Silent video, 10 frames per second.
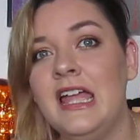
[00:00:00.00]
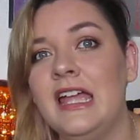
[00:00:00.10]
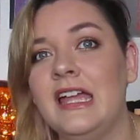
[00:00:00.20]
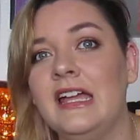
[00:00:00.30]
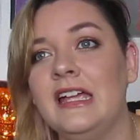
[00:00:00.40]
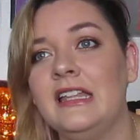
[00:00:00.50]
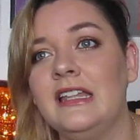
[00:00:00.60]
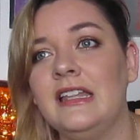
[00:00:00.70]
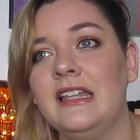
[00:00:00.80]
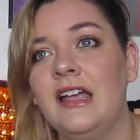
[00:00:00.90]

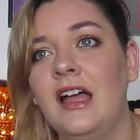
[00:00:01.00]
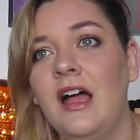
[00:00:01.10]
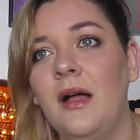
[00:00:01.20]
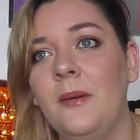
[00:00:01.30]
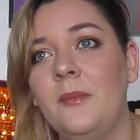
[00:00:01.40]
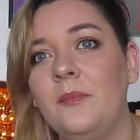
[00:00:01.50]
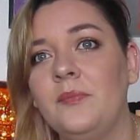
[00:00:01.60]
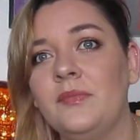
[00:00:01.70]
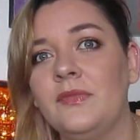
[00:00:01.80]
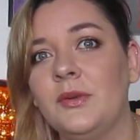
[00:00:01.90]
And
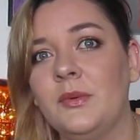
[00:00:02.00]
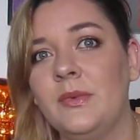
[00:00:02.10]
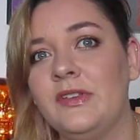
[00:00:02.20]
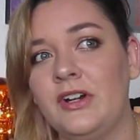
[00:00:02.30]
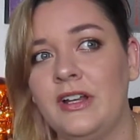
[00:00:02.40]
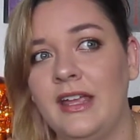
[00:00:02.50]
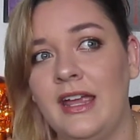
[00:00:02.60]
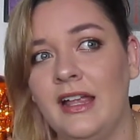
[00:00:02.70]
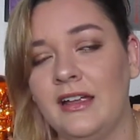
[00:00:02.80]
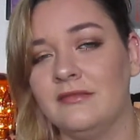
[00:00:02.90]
so when we started
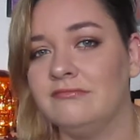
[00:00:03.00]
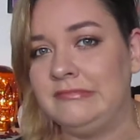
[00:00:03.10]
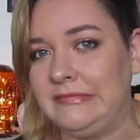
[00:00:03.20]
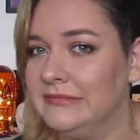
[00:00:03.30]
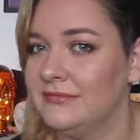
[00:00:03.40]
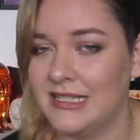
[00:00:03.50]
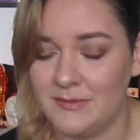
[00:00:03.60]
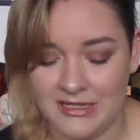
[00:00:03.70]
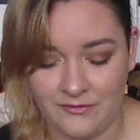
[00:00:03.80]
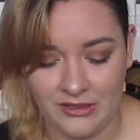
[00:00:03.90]
dating, his
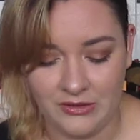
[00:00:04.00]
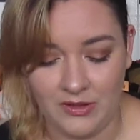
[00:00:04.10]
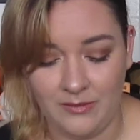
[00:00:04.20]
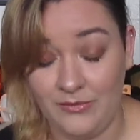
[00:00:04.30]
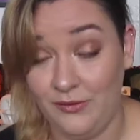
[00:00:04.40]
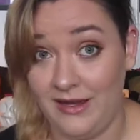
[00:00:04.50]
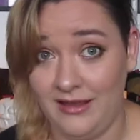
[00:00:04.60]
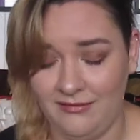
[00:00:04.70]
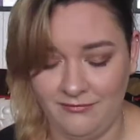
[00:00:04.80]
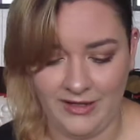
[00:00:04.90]
best friend told him, you
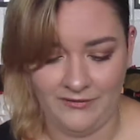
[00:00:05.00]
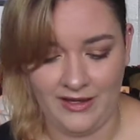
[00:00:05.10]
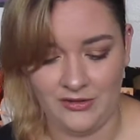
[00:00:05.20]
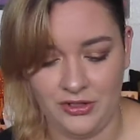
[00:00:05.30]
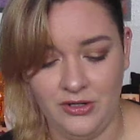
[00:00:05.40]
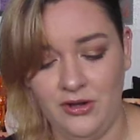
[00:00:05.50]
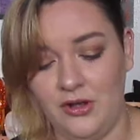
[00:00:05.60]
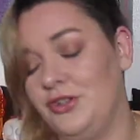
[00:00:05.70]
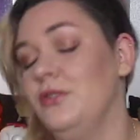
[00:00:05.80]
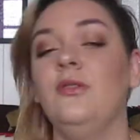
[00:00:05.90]
finally
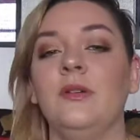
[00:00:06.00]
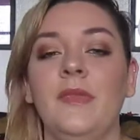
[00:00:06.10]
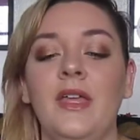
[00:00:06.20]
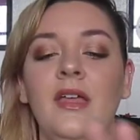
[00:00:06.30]
caught your unicorn.